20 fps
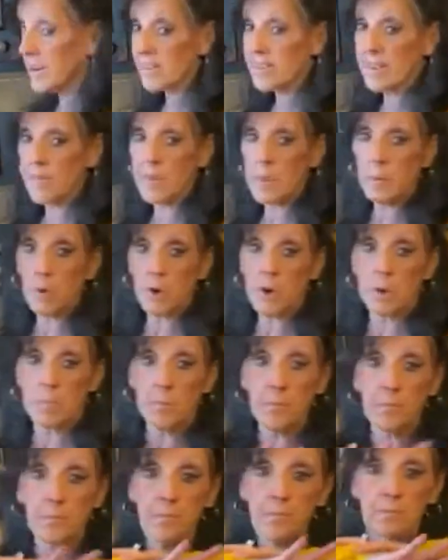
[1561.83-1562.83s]
minutes, and then we're going
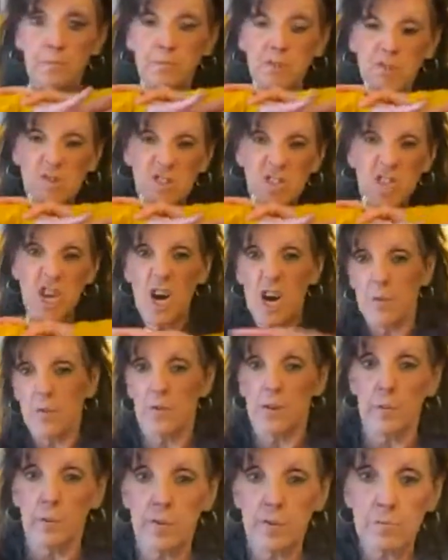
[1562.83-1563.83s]
to just
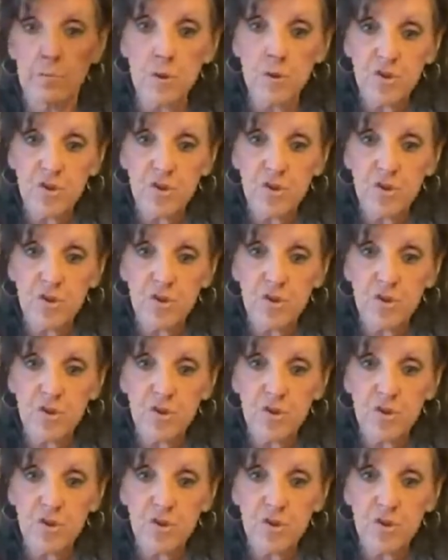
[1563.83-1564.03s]
cover it with